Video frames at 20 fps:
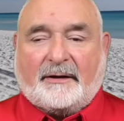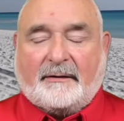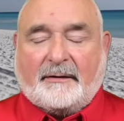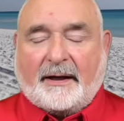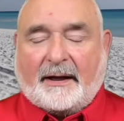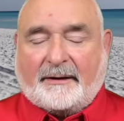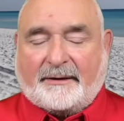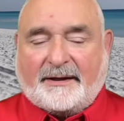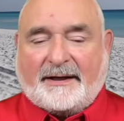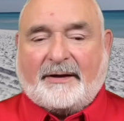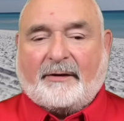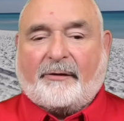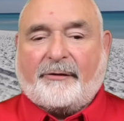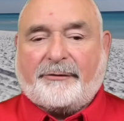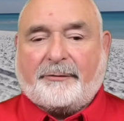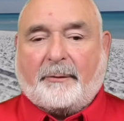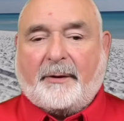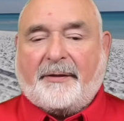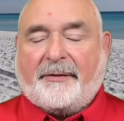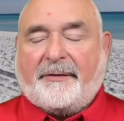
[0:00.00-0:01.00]
it
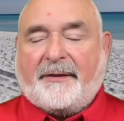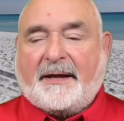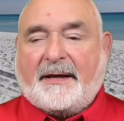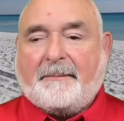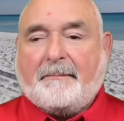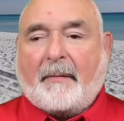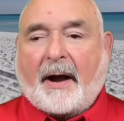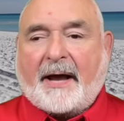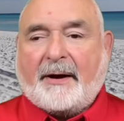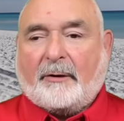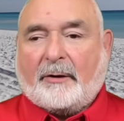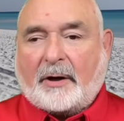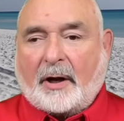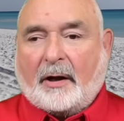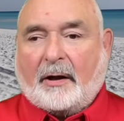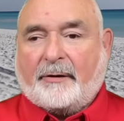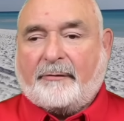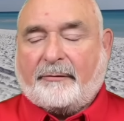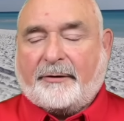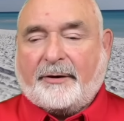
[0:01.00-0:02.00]
deals with the
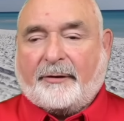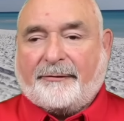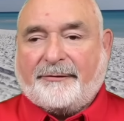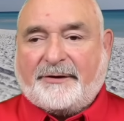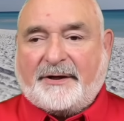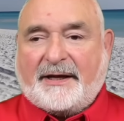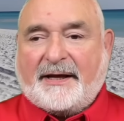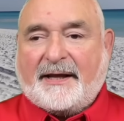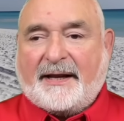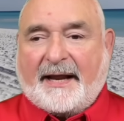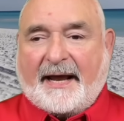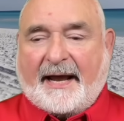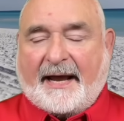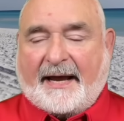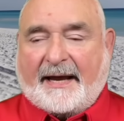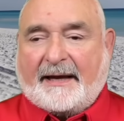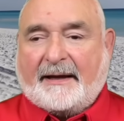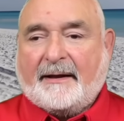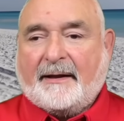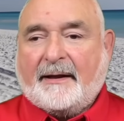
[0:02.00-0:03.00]
mitochondrial
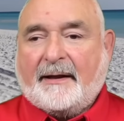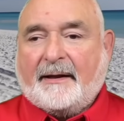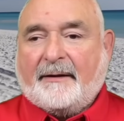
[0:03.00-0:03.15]
DNA